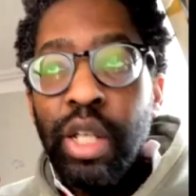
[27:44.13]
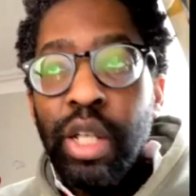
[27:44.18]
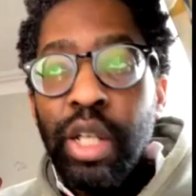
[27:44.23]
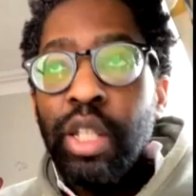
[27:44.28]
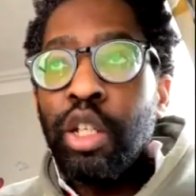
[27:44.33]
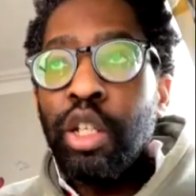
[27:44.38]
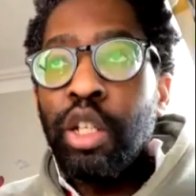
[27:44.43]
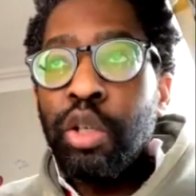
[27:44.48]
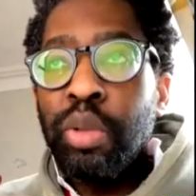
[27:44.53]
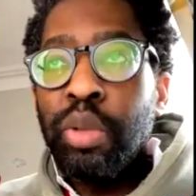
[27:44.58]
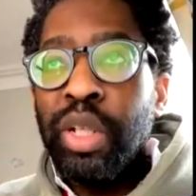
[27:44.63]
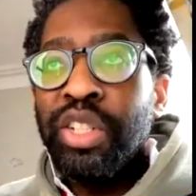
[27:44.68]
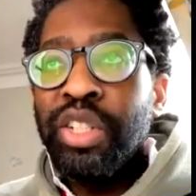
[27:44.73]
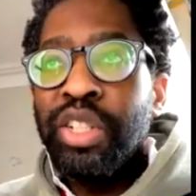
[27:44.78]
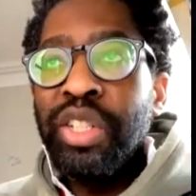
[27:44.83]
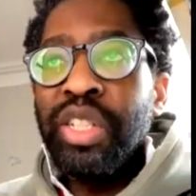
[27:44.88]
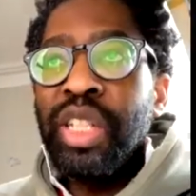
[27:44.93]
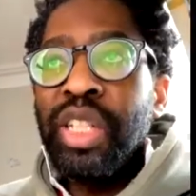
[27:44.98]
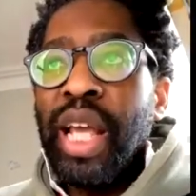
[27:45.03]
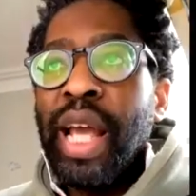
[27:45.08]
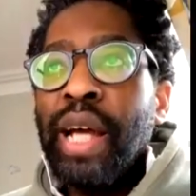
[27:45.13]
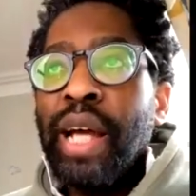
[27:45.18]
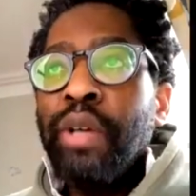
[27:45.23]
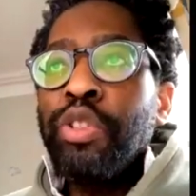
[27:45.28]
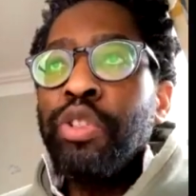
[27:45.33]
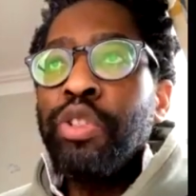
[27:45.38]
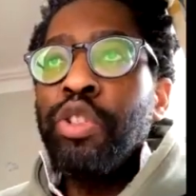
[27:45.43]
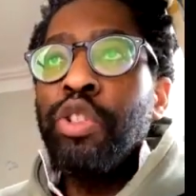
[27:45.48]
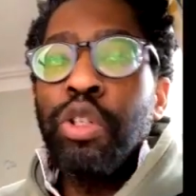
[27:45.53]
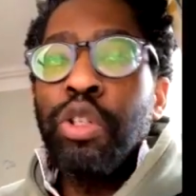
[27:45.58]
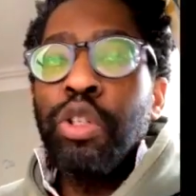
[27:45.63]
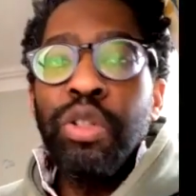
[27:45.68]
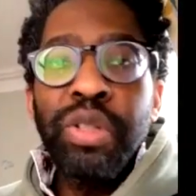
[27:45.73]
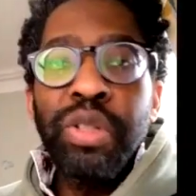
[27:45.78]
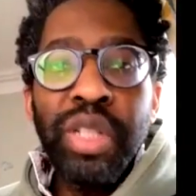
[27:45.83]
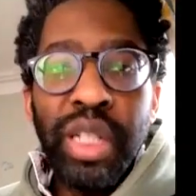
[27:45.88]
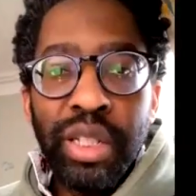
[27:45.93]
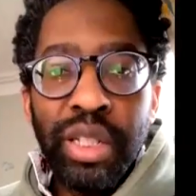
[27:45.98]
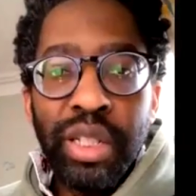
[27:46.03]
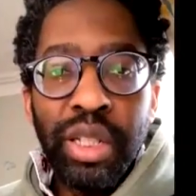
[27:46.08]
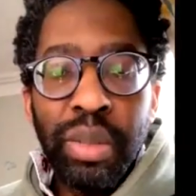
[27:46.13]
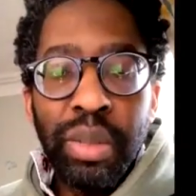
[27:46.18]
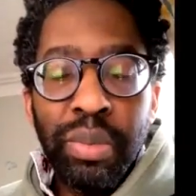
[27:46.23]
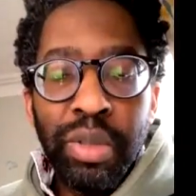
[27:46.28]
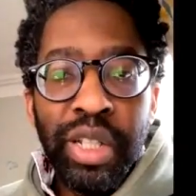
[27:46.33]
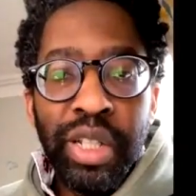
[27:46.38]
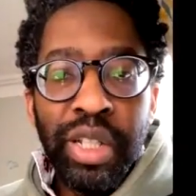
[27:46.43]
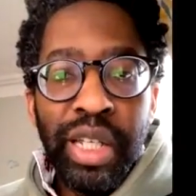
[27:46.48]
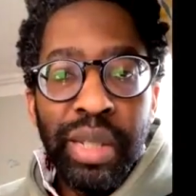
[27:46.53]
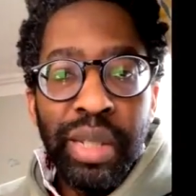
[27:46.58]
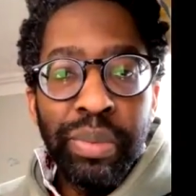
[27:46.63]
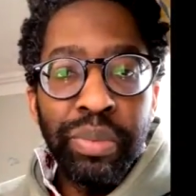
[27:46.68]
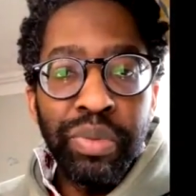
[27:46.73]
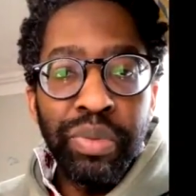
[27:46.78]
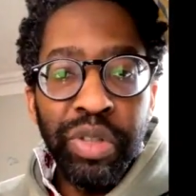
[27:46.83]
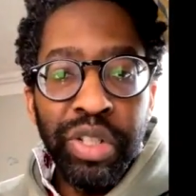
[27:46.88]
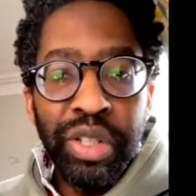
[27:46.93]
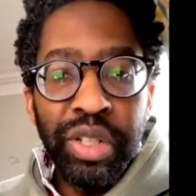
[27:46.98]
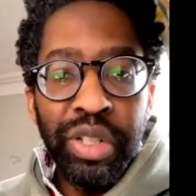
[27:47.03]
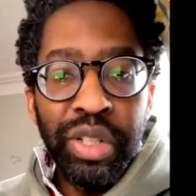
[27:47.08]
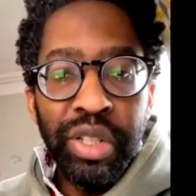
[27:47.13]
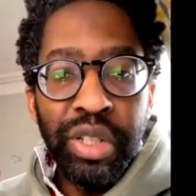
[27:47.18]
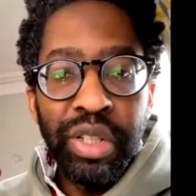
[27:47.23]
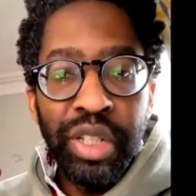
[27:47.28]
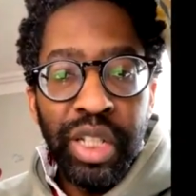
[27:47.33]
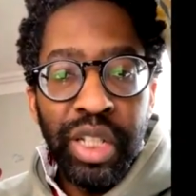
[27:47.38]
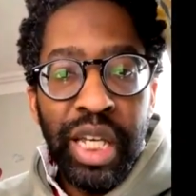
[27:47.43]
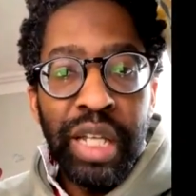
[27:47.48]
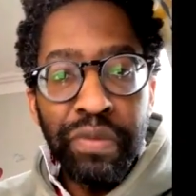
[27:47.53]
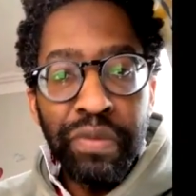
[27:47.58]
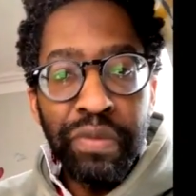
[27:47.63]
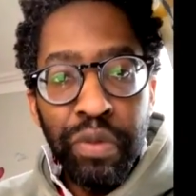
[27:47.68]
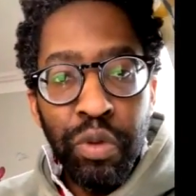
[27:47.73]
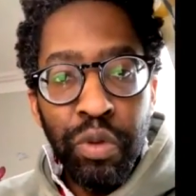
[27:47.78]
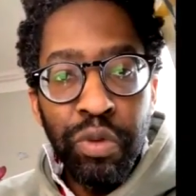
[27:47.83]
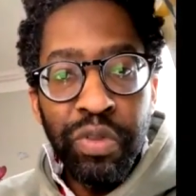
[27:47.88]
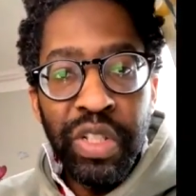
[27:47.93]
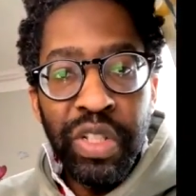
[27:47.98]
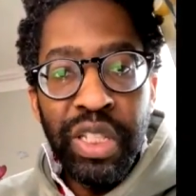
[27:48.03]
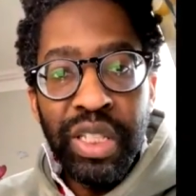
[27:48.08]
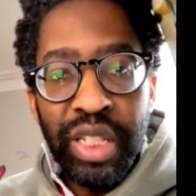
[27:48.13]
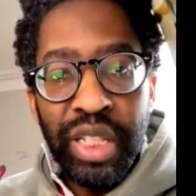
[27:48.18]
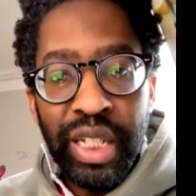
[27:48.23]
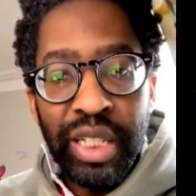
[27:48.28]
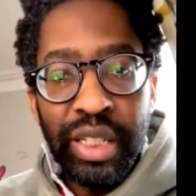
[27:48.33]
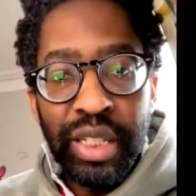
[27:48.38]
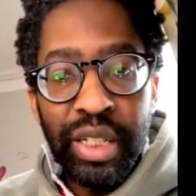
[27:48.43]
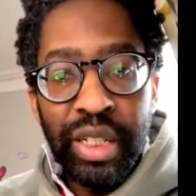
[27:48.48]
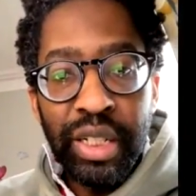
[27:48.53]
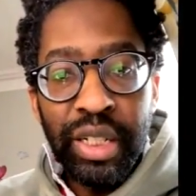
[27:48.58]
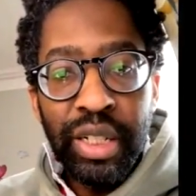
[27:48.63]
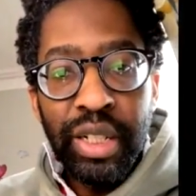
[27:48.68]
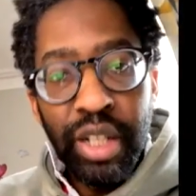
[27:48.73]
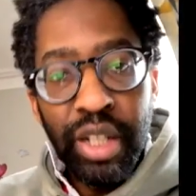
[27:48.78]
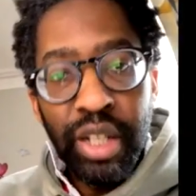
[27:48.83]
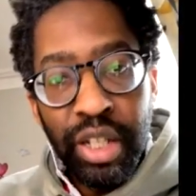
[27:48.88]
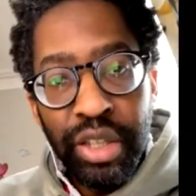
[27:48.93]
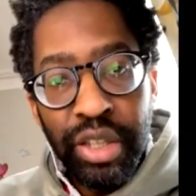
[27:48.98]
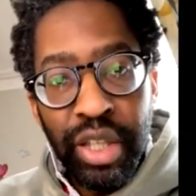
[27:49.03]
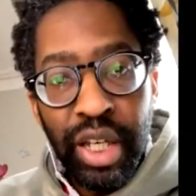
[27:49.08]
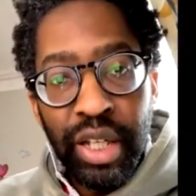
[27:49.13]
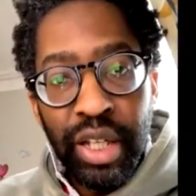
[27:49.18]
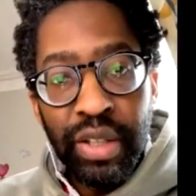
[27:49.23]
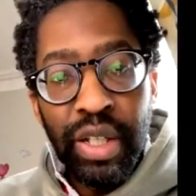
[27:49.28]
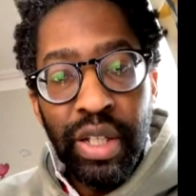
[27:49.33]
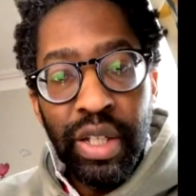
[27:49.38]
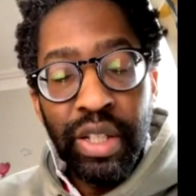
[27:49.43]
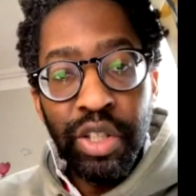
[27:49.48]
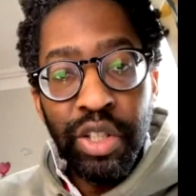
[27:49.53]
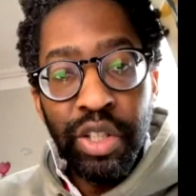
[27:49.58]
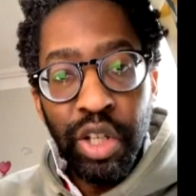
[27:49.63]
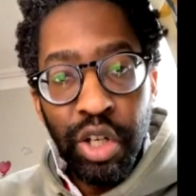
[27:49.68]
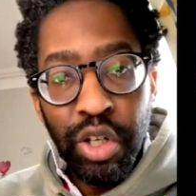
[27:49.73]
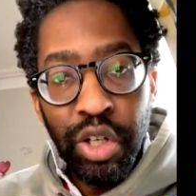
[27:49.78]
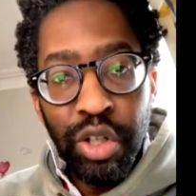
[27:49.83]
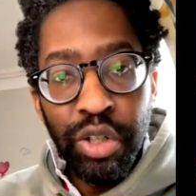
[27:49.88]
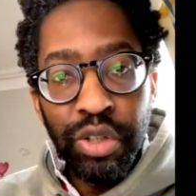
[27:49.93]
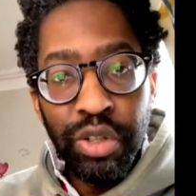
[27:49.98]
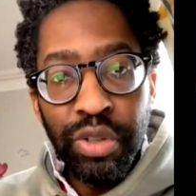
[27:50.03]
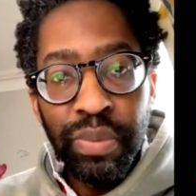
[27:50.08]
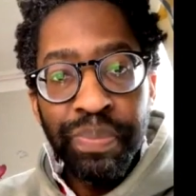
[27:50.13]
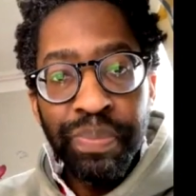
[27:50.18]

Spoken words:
The question is, how do you contact someone in Britain to get involved in data like that? And it's hard.